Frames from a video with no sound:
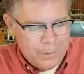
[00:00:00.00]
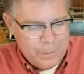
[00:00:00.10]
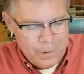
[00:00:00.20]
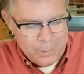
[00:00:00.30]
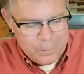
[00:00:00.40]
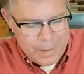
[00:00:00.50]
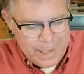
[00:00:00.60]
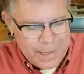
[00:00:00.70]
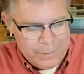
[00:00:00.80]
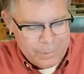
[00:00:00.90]
Oh,
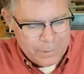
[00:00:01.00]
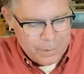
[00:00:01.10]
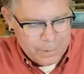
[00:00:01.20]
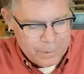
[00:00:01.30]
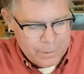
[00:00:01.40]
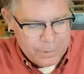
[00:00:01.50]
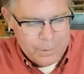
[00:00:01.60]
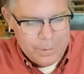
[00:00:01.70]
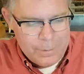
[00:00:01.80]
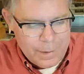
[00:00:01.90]
man.
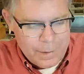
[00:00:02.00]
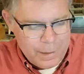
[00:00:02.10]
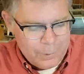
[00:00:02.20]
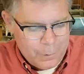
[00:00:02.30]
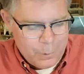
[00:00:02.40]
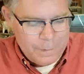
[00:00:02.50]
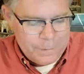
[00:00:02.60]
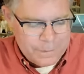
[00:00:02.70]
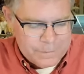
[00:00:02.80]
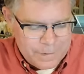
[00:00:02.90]
I don't know what
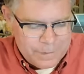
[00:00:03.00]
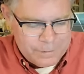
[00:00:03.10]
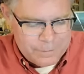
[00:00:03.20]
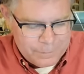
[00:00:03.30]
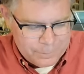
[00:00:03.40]
this is.